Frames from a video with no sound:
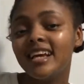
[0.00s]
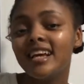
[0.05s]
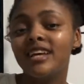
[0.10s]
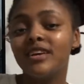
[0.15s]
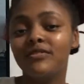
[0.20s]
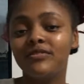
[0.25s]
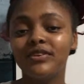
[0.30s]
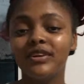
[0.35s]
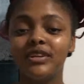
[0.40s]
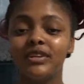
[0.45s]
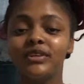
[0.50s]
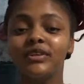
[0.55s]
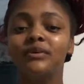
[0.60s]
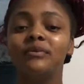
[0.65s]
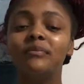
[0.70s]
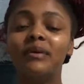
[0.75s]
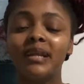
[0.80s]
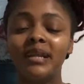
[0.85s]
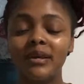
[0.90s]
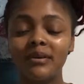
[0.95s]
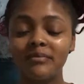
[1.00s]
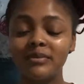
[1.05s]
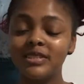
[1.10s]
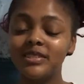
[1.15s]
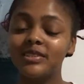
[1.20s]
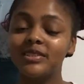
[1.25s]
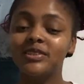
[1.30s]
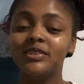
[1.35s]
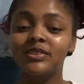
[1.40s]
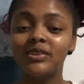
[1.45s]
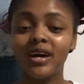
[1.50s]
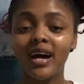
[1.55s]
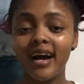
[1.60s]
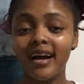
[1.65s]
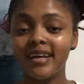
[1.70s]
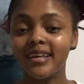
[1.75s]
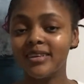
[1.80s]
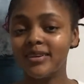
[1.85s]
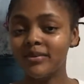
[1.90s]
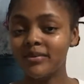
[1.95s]
If you're new, my name is Lulu. Hi,
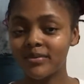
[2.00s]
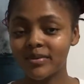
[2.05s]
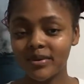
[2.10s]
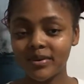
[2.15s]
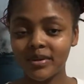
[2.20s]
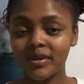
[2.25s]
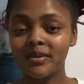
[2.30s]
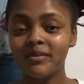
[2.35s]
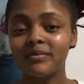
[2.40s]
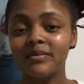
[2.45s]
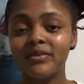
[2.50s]
you're welcome.